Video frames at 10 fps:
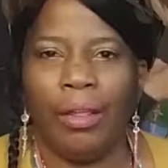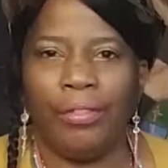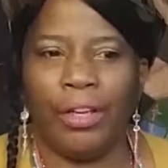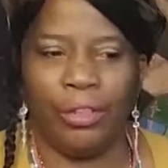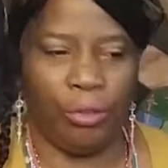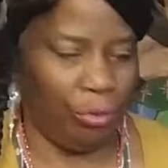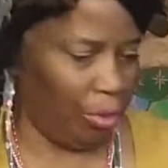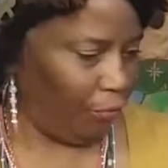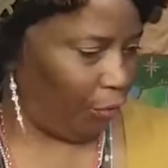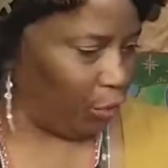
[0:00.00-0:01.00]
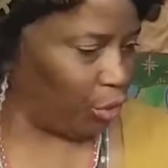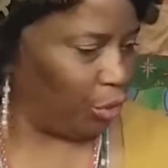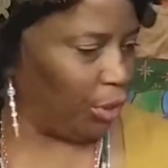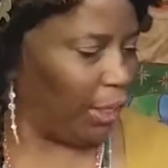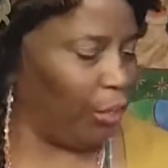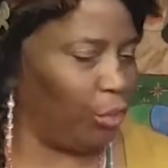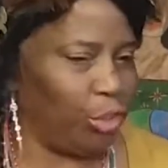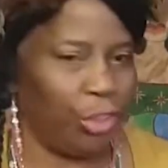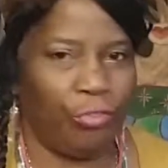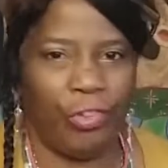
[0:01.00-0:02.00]
The Universal
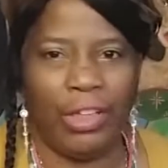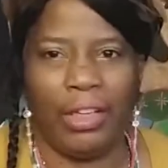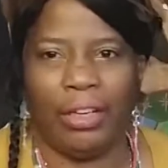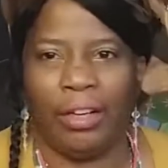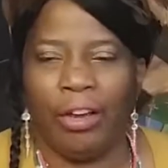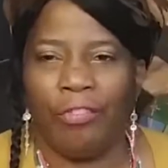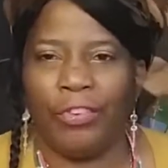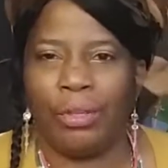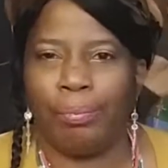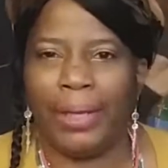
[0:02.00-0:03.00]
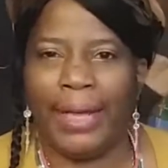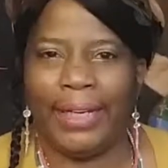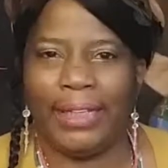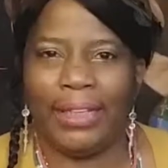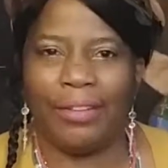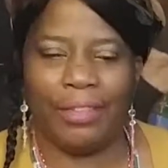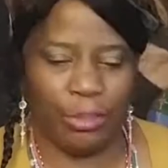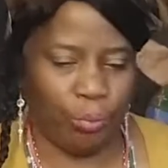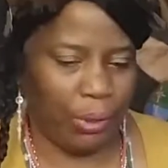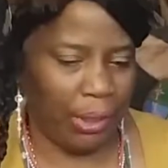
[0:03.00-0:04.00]
Energy Reading for the planet
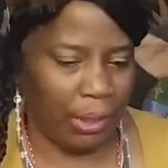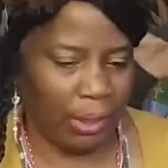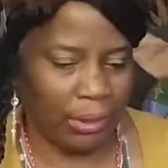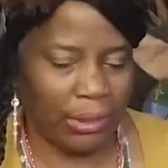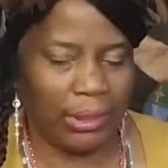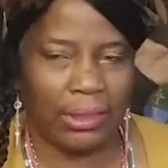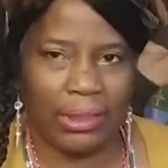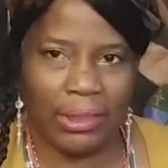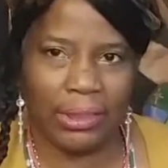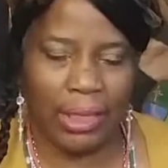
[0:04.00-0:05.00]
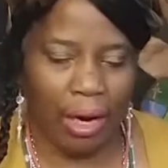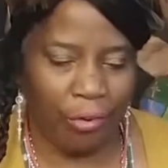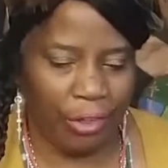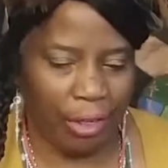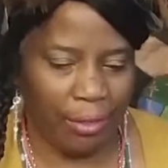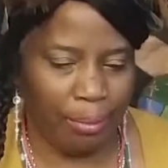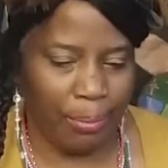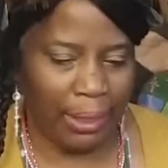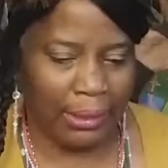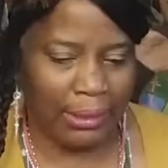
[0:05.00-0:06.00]
this week sees six Cowrie on the
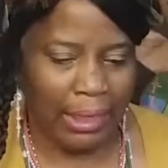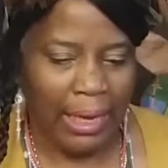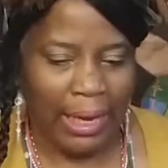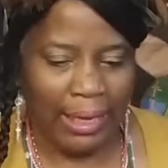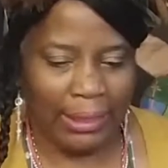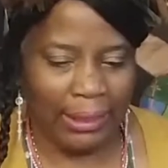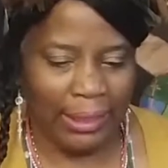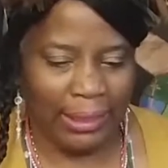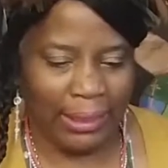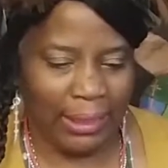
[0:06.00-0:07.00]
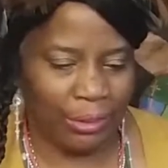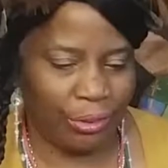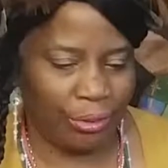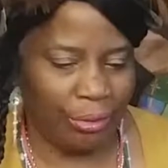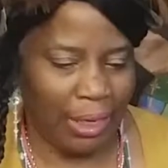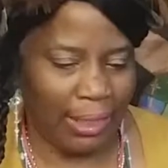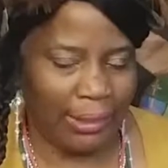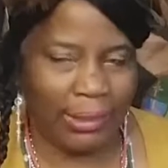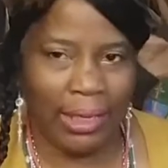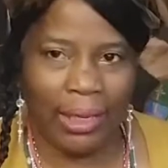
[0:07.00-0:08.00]
mat and Linglessou
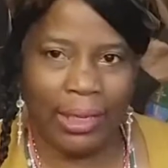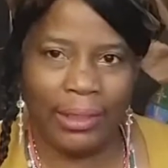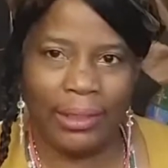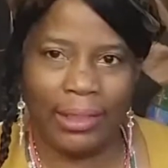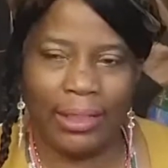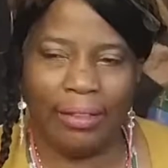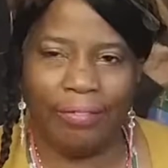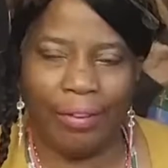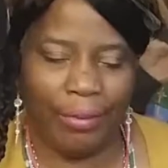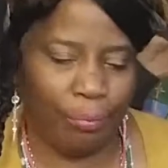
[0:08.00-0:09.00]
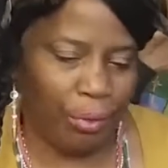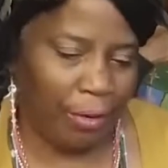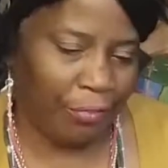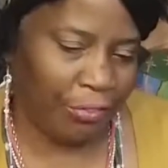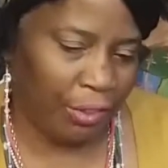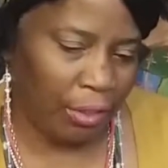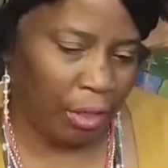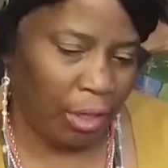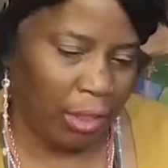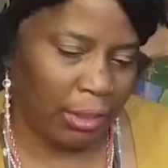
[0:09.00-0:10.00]
Aizan in the Veve Prophecy
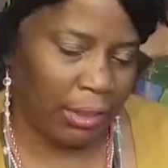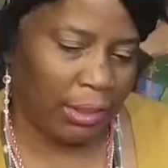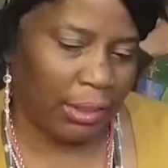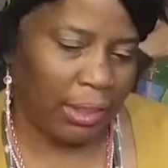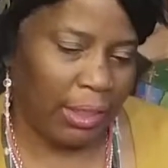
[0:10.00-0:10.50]
Cards.